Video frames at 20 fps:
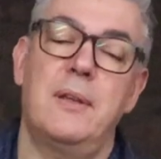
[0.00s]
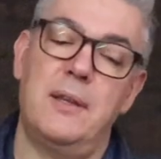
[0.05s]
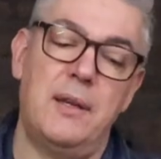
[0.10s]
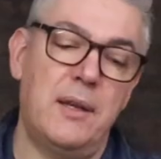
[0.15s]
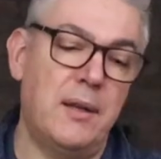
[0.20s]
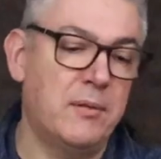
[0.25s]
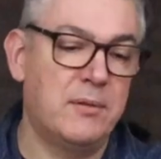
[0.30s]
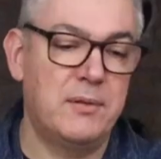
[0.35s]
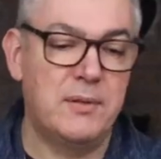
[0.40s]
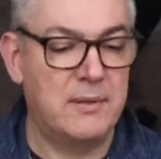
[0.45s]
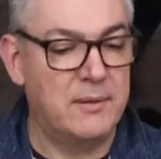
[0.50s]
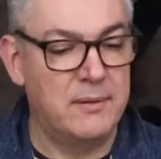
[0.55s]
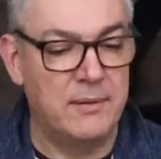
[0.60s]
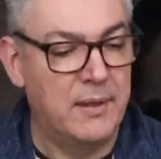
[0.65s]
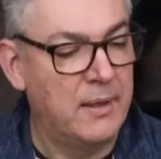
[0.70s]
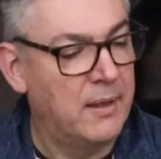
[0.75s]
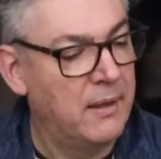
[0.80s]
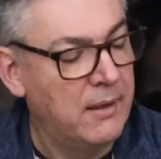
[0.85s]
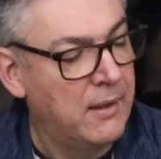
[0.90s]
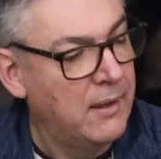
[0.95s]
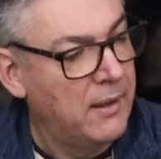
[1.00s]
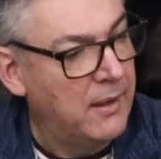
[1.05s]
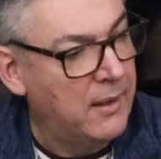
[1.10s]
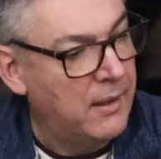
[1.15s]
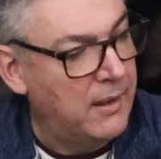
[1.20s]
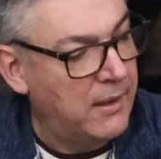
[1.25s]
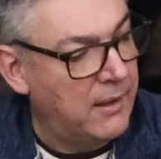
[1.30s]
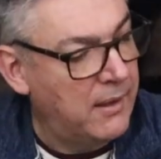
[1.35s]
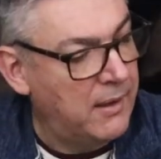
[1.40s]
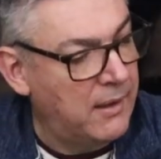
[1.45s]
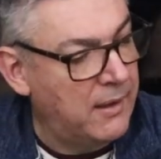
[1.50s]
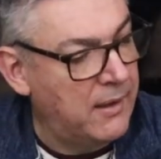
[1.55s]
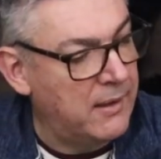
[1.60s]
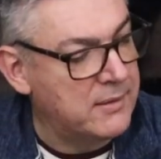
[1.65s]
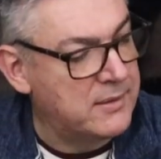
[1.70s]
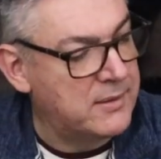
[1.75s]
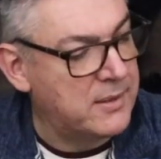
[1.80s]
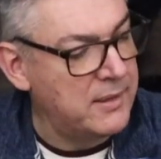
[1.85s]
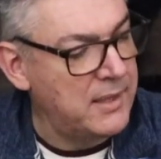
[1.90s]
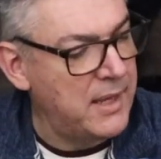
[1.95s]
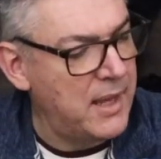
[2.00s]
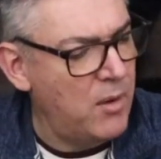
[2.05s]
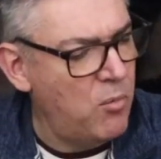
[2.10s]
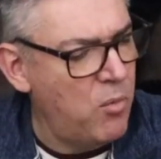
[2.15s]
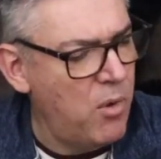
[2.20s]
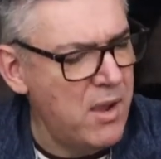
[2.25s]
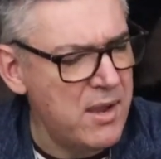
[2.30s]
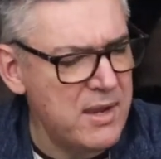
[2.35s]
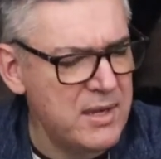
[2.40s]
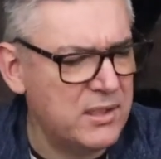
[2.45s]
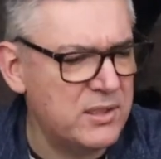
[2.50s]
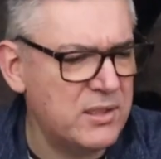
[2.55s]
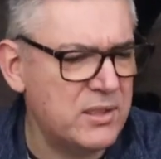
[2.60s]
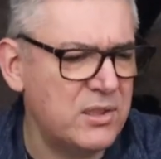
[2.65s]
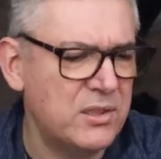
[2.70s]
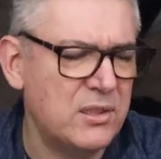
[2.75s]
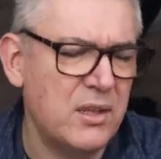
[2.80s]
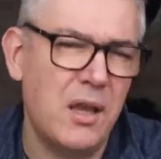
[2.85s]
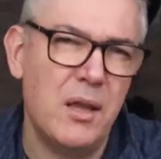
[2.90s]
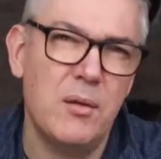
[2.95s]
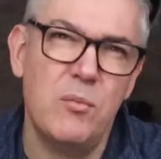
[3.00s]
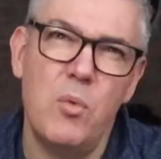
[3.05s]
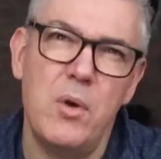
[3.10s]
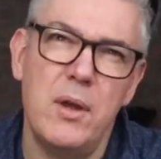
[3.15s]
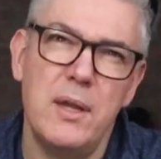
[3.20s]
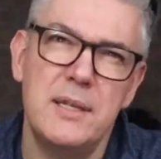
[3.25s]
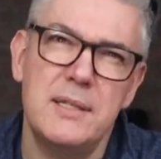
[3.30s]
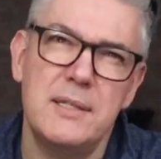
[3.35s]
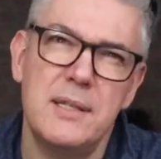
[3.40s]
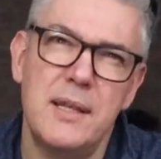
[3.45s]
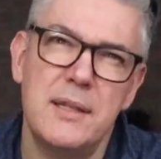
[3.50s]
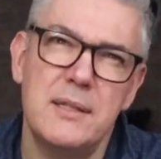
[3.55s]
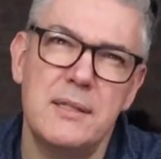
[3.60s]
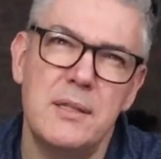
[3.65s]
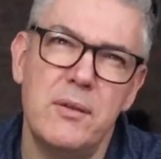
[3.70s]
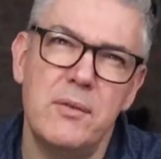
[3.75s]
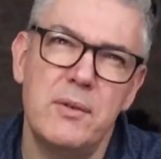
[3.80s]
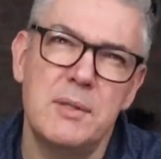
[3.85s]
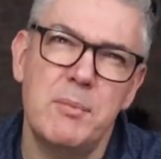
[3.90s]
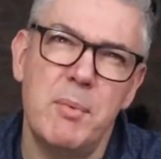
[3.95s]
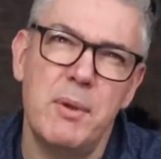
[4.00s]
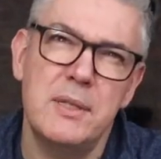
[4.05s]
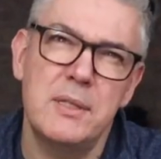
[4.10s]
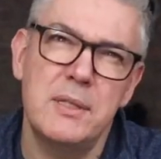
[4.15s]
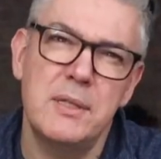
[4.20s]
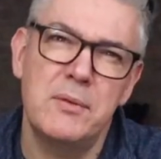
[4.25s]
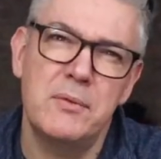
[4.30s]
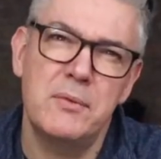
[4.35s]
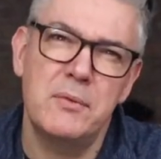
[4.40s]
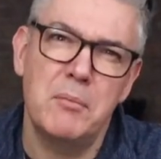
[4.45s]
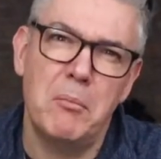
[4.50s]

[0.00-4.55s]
You know. So yeah, why is Sharp? Why is that so expensive?